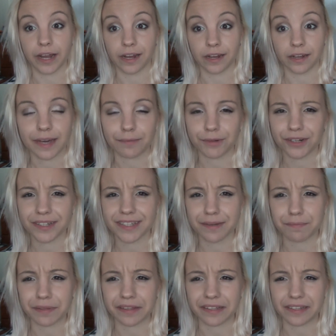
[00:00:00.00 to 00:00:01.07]
a, I'm not going to say
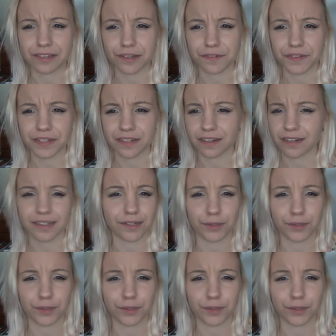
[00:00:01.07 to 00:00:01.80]
police officer because